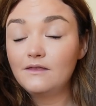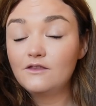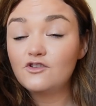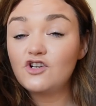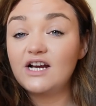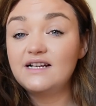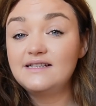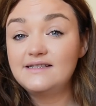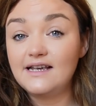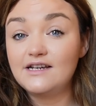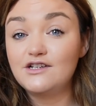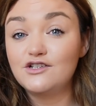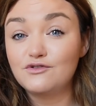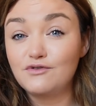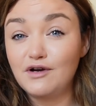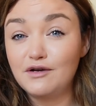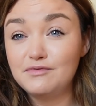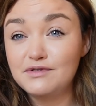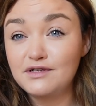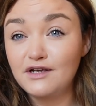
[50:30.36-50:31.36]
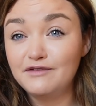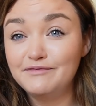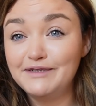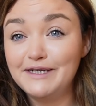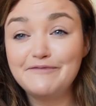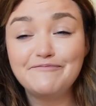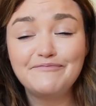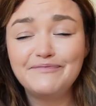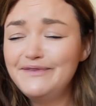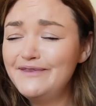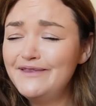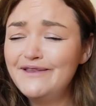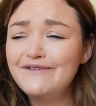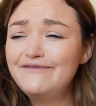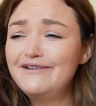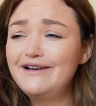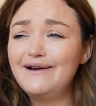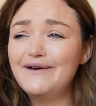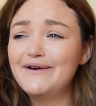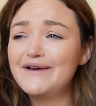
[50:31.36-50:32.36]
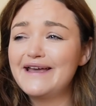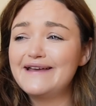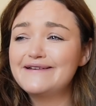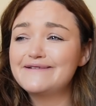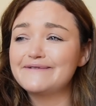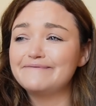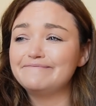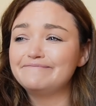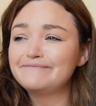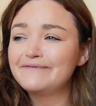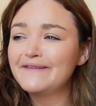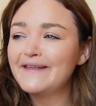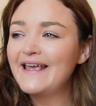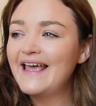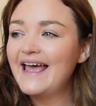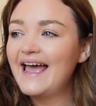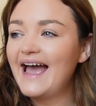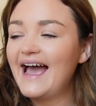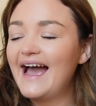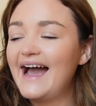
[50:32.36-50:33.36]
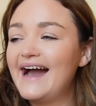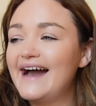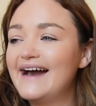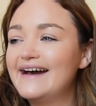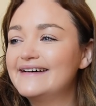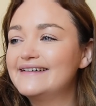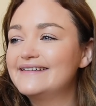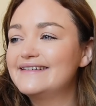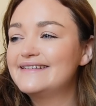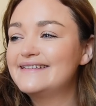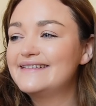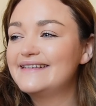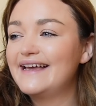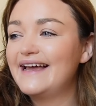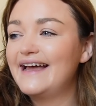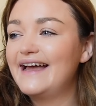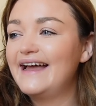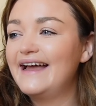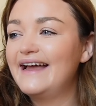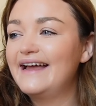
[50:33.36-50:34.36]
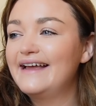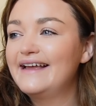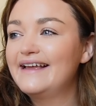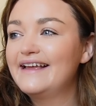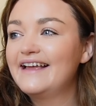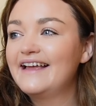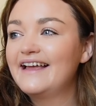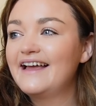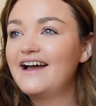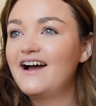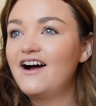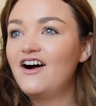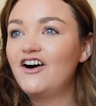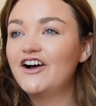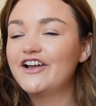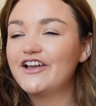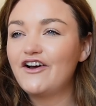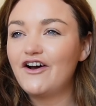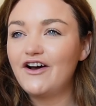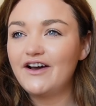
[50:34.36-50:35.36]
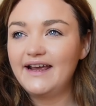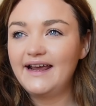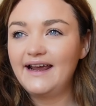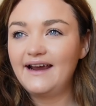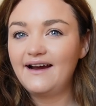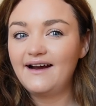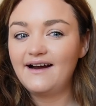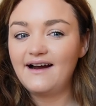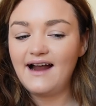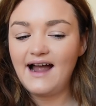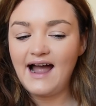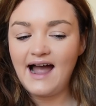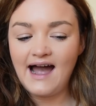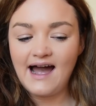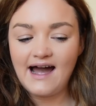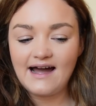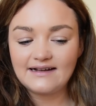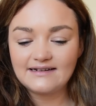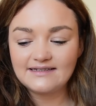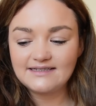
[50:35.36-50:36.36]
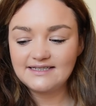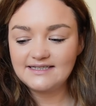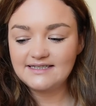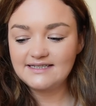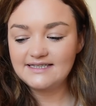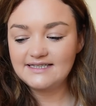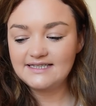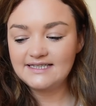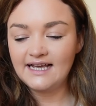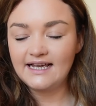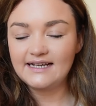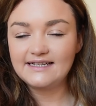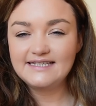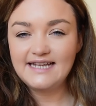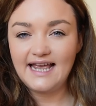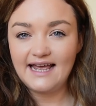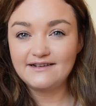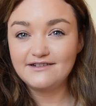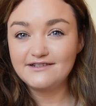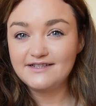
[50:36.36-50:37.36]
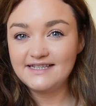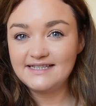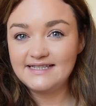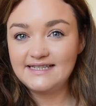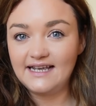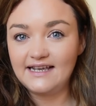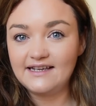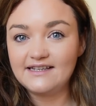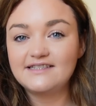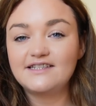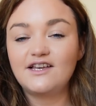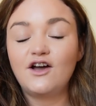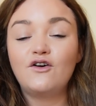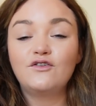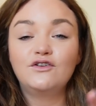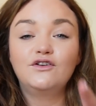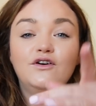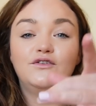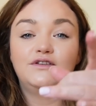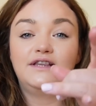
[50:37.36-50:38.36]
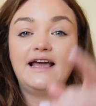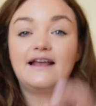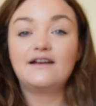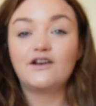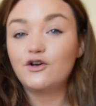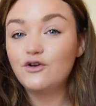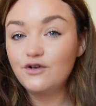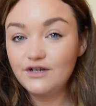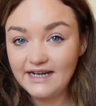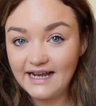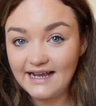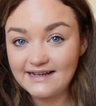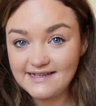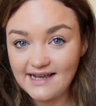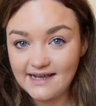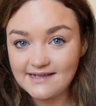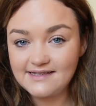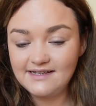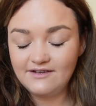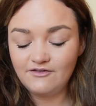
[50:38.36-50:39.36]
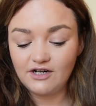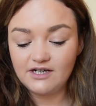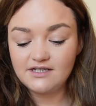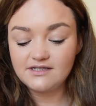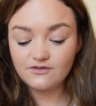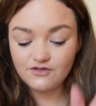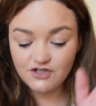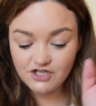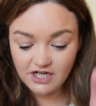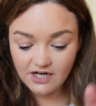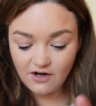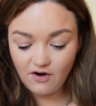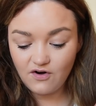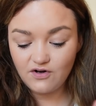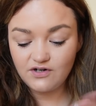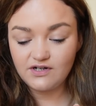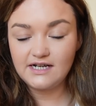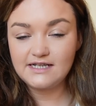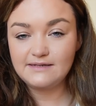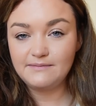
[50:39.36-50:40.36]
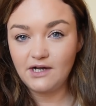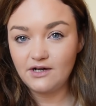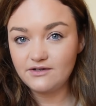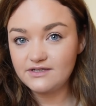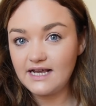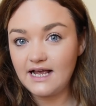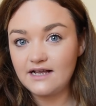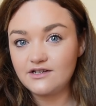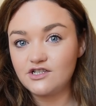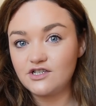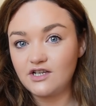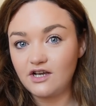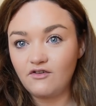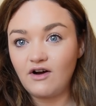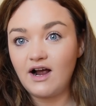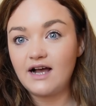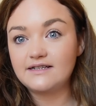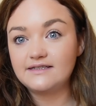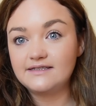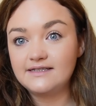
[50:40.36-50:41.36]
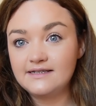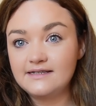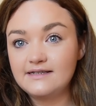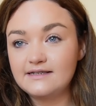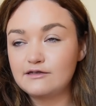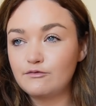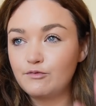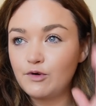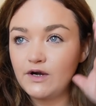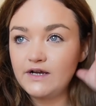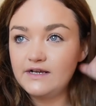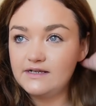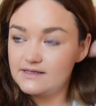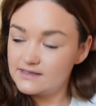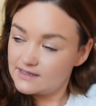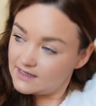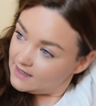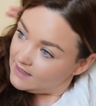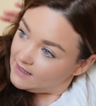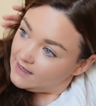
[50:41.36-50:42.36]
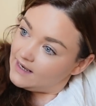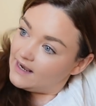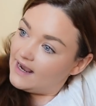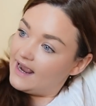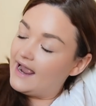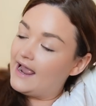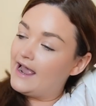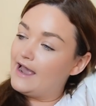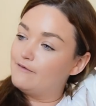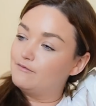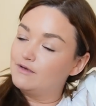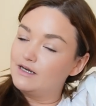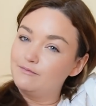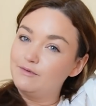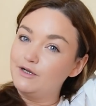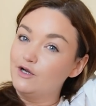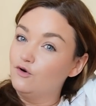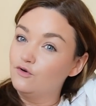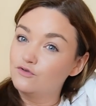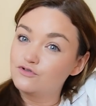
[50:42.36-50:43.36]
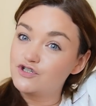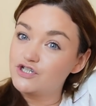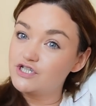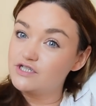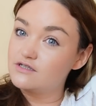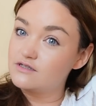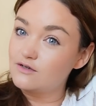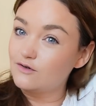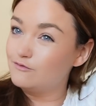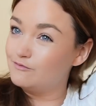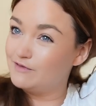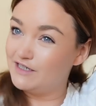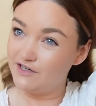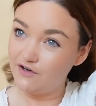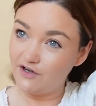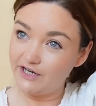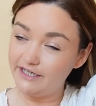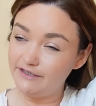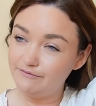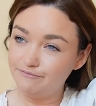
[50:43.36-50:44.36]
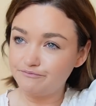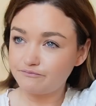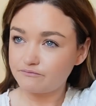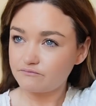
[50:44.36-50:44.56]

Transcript: Train station's right beside me. Lovely location. And uh, I got here at like 10 to 6. Oh no, then I couldn't get a taxi, right? So she organised me a hotel. She's like, Grand, this is the price. Um, it'll be a hundred and something a night